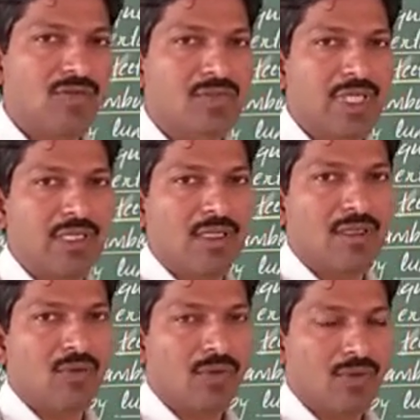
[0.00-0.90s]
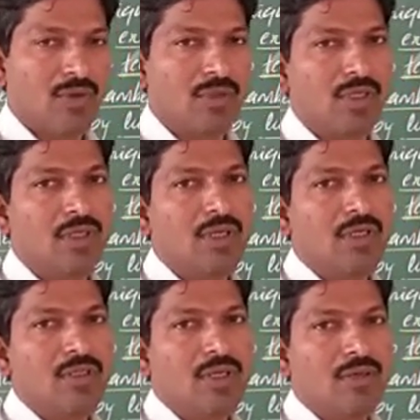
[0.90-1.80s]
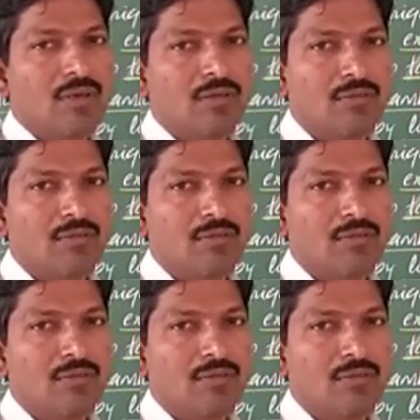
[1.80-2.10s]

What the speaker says: skin, what you call the